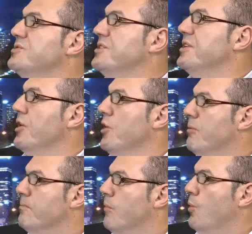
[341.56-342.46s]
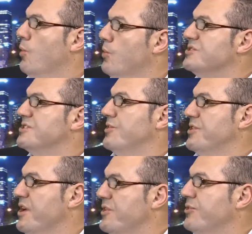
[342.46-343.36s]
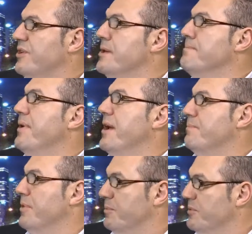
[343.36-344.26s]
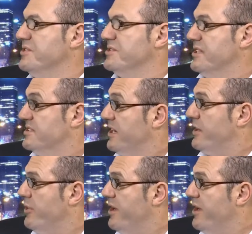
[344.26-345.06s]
you're seeing a lot more psychiatrically impaired people these days. Is that